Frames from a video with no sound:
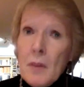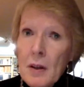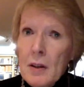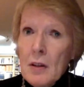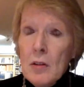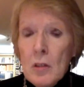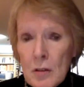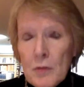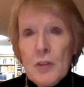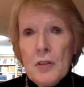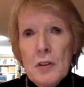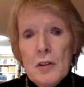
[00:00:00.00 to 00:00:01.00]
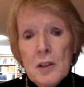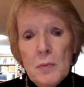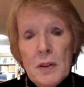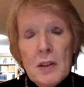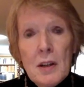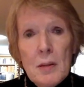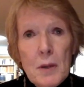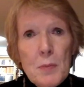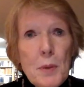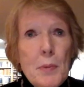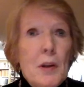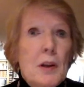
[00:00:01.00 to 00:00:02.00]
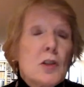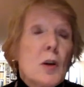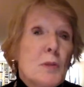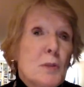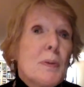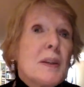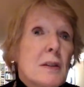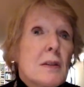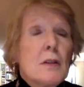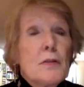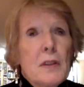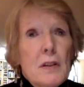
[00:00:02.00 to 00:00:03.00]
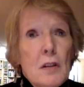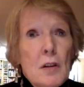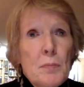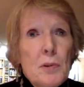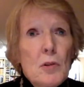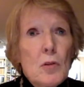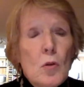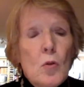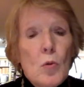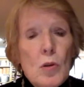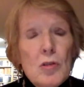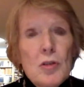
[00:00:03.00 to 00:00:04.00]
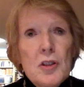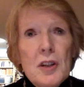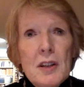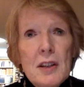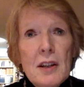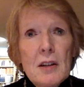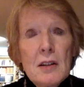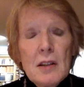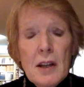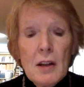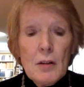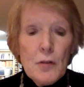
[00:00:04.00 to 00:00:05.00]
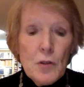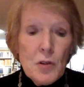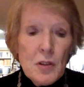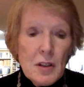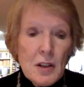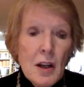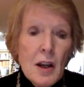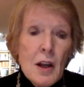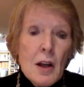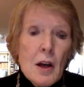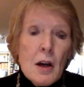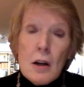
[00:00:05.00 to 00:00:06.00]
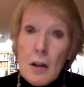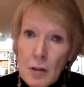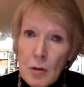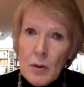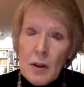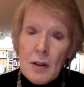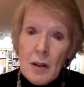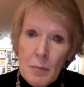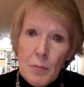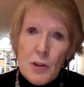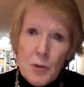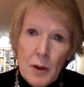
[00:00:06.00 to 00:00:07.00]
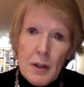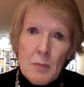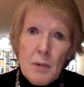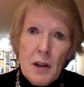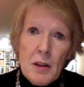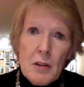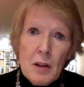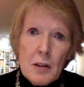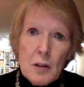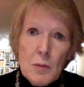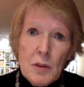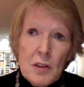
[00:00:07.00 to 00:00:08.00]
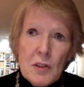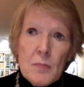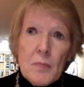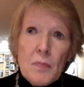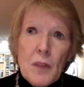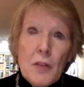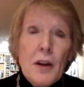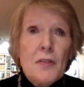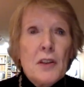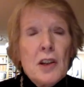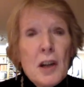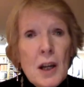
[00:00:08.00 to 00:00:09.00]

And a lot of research has been done by people like Thomas Piketty, for example, or Walter Scheidel in California, arguing, and I'm persuaded by their arguments, that the